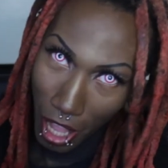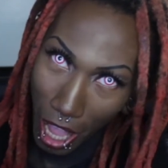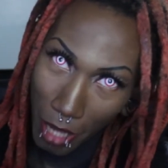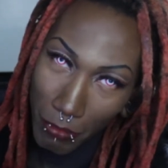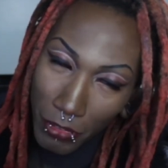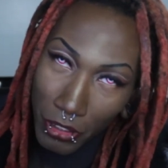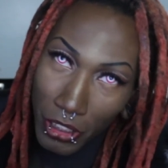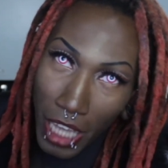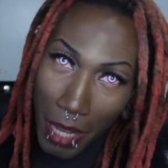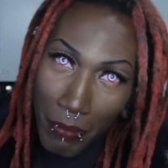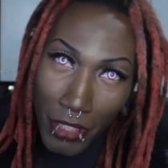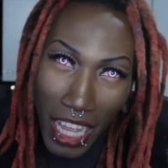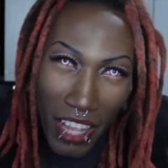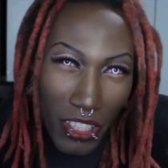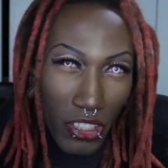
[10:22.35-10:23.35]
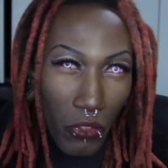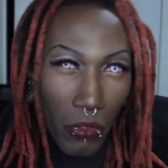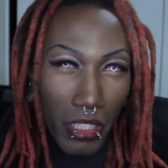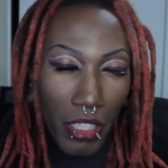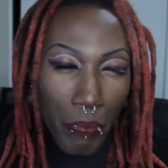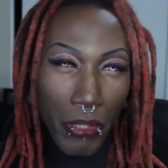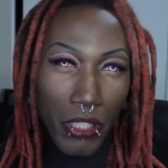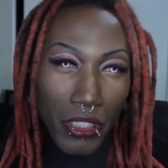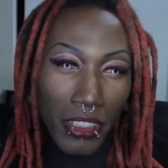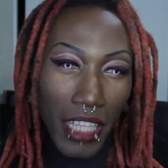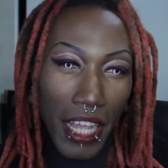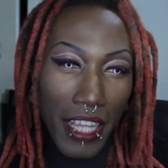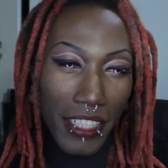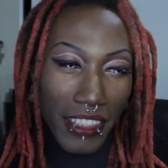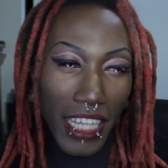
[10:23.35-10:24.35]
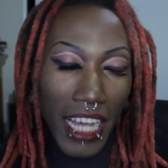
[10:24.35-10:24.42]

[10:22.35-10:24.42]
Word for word: I'm I'm I doing computer science.